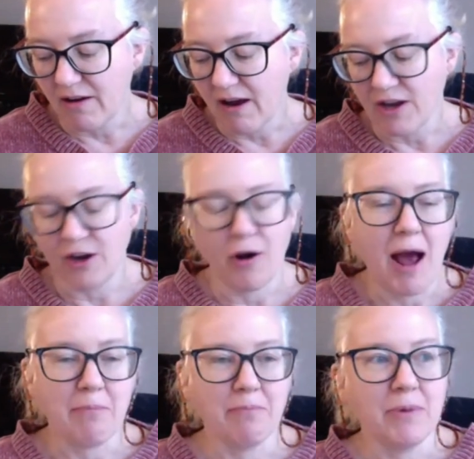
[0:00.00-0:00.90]
you know,
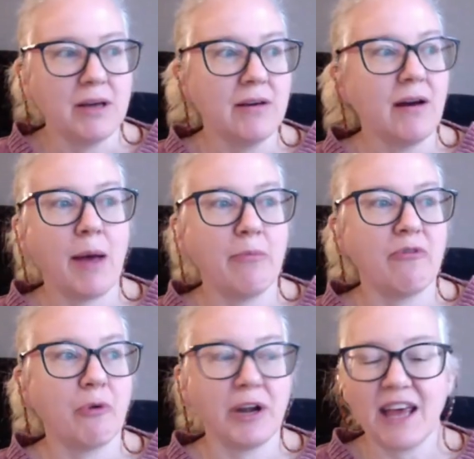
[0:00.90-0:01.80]
I'm
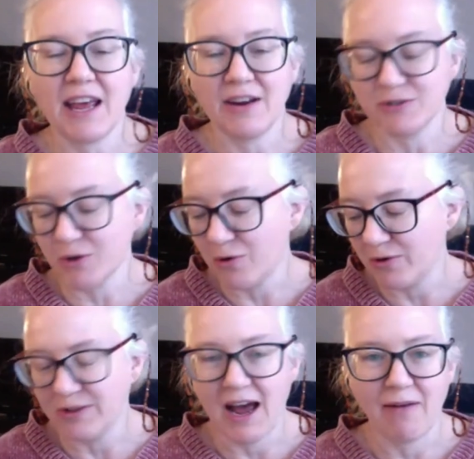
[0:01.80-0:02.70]
48 years old.